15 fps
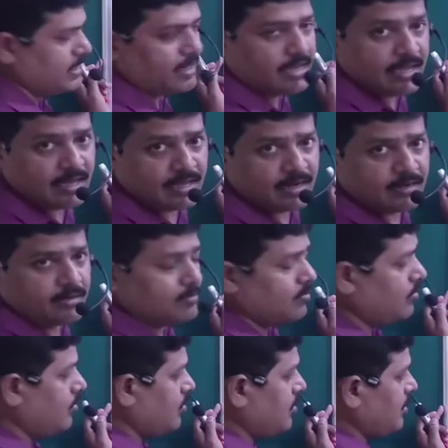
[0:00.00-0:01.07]
Here
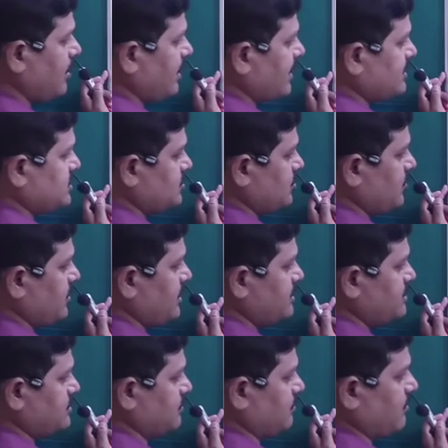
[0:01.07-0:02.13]
mole ratio
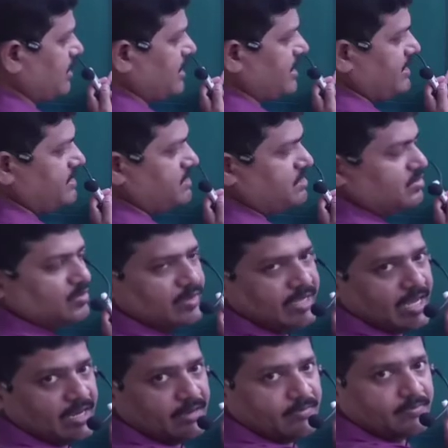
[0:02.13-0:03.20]
is
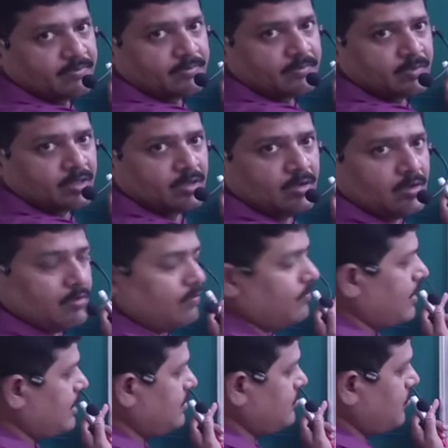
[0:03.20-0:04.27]
1:n.
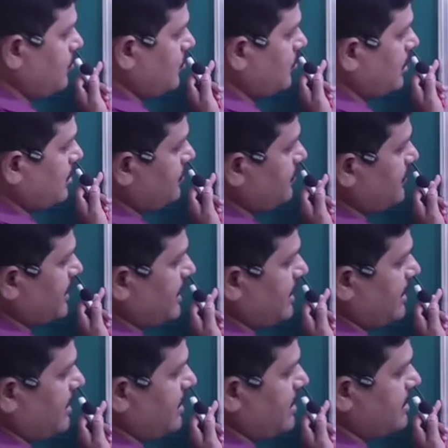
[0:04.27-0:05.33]
1 mole of
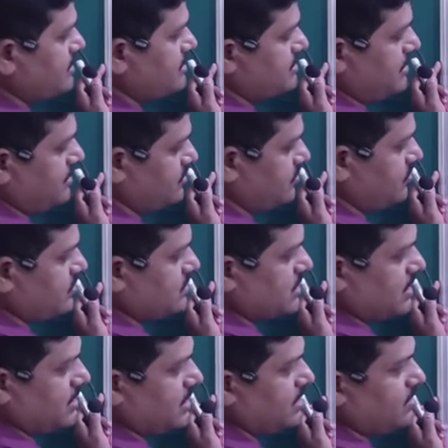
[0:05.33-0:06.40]
an is
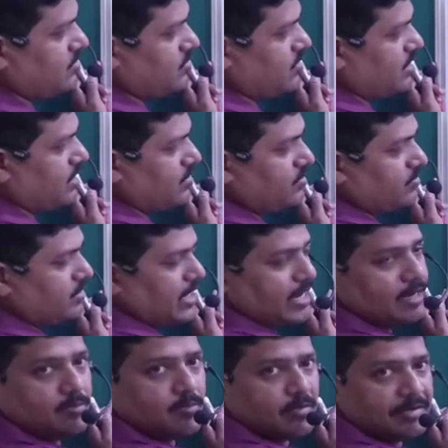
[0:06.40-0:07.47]
dissociated to give
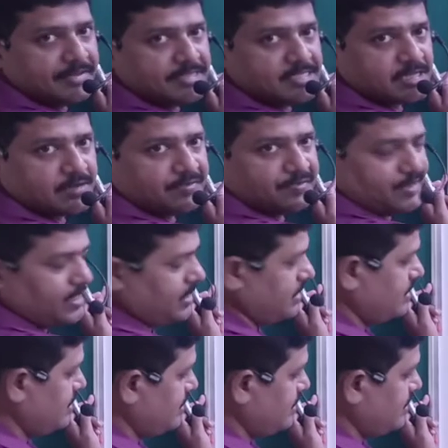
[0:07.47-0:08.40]
n moles of A.